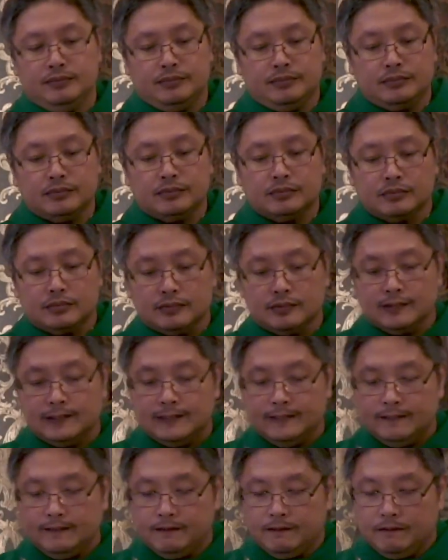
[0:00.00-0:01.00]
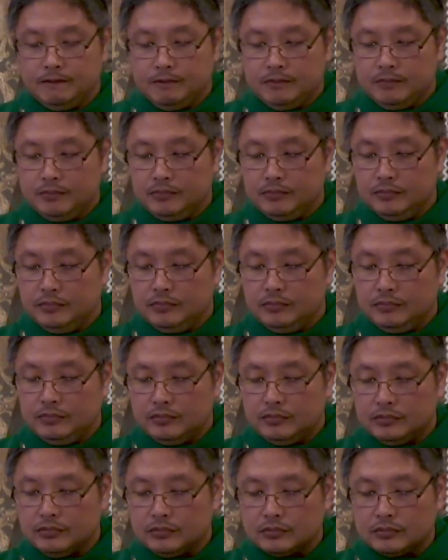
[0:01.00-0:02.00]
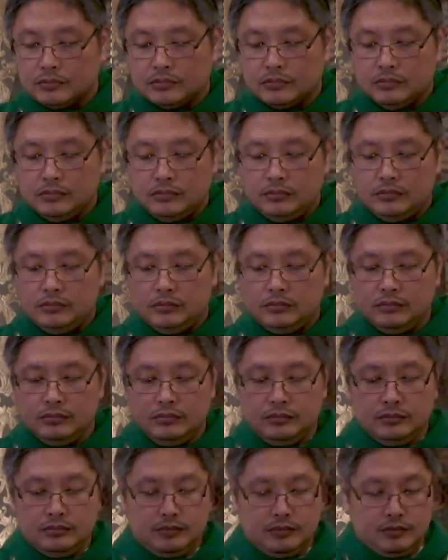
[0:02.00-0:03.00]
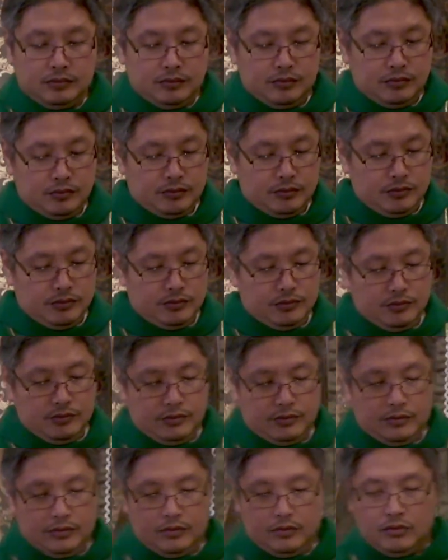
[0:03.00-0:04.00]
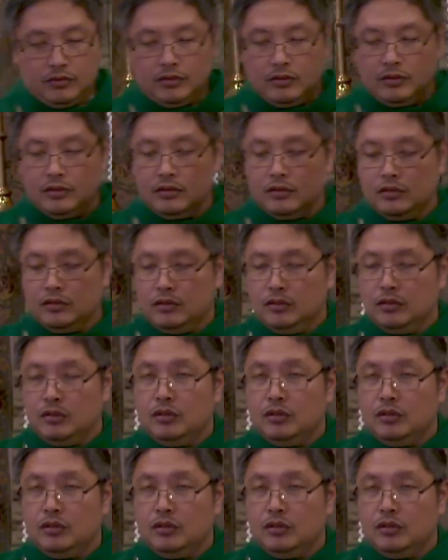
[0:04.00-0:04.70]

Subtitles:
No one is speaking in this clip.